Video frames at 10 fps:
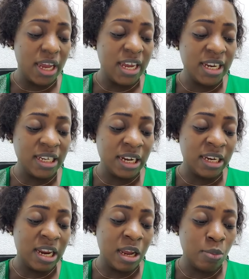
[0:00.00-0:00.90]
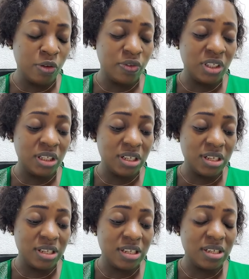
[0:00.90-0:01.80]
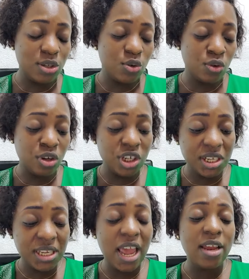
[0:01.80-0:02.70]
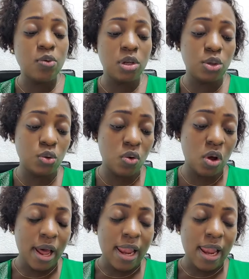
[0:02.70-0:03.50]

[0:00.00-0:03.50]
in the name of Jesus. This should not just end with you.